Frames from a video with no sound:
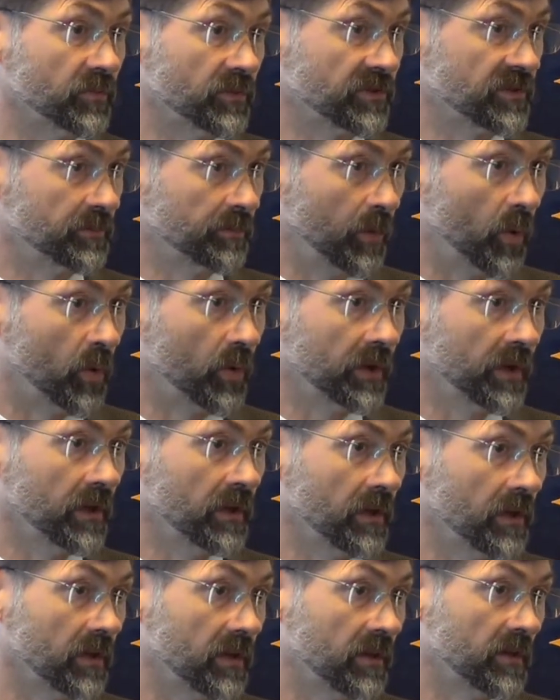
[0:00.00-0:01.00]
we're
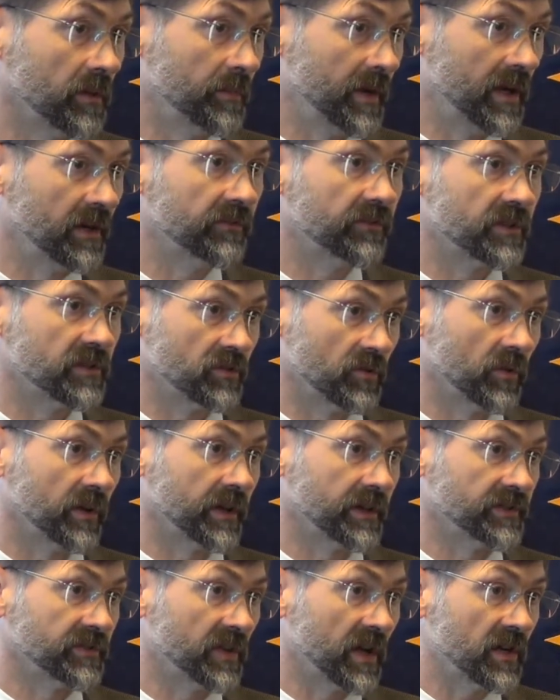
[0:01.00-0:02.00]
supporting the benefits
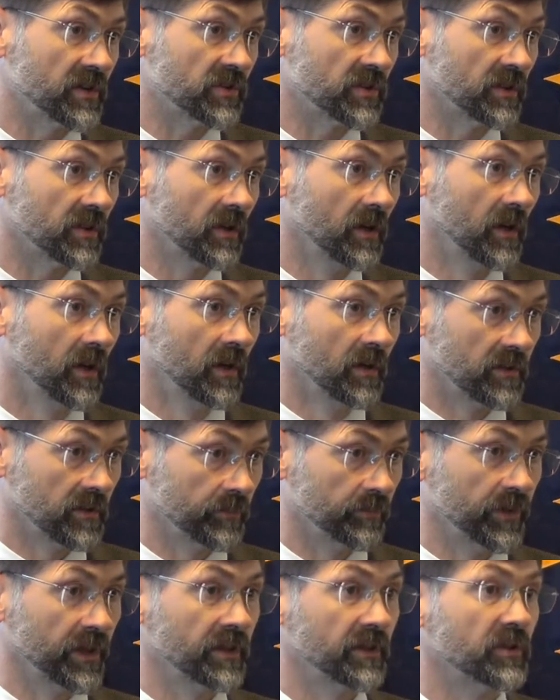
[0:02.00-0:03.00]
organization to
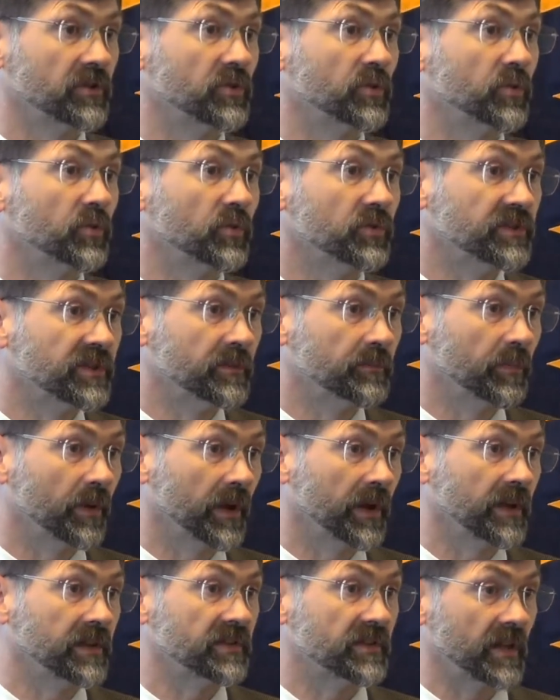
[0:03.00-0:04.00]
bring the tools in
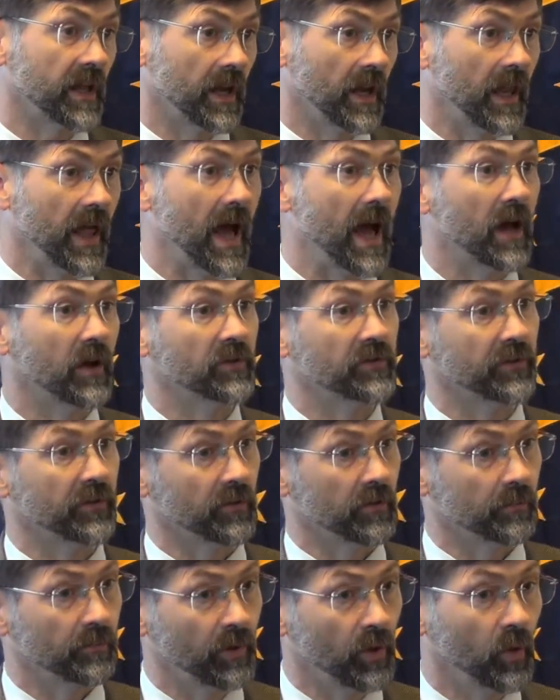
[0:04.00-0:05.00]
place that allows their
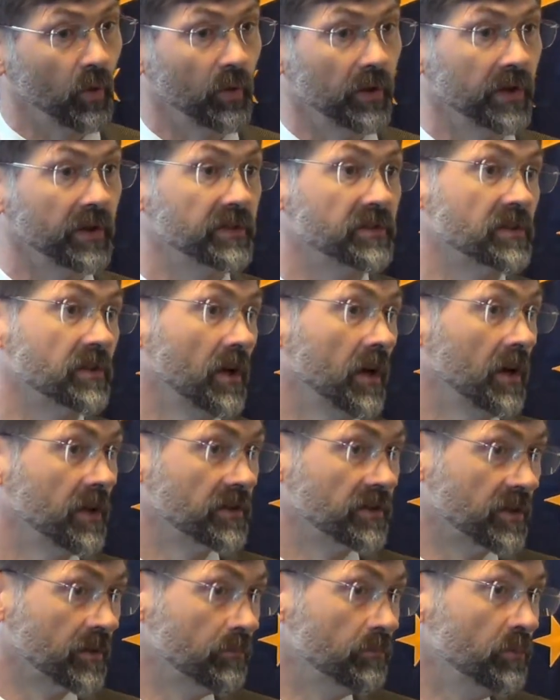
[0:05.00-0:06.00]
employees
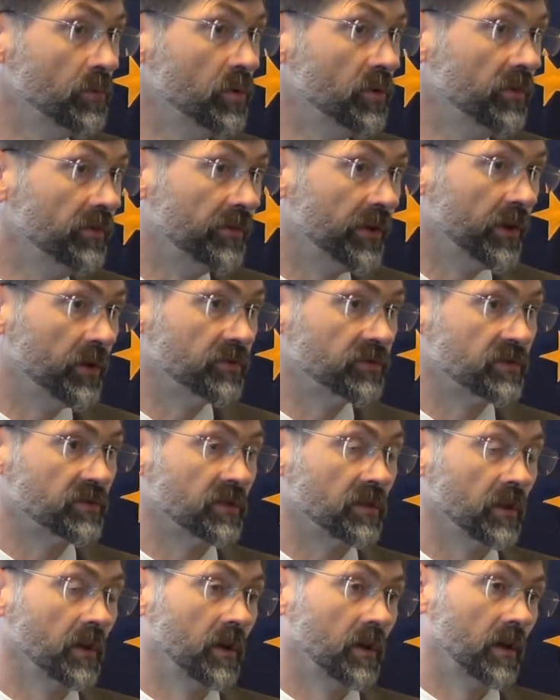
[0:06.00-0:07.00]
to move those